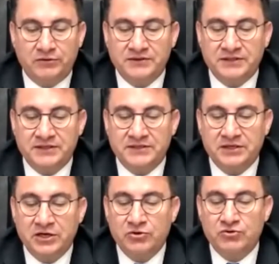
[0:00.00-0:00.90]

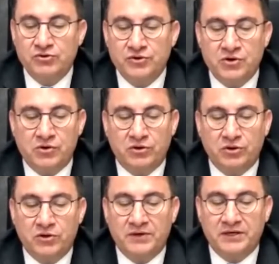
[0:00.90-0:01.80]
losses, to no
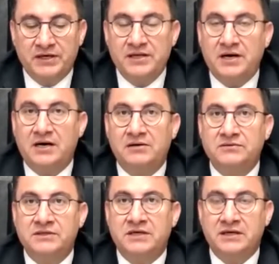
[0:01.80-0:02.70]
or lower
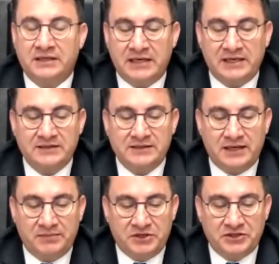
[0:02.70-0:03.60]
greenhouse gas
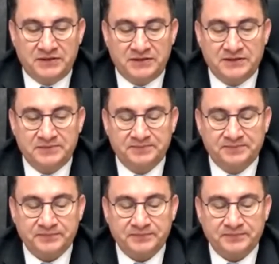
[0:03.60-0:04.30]
emissions.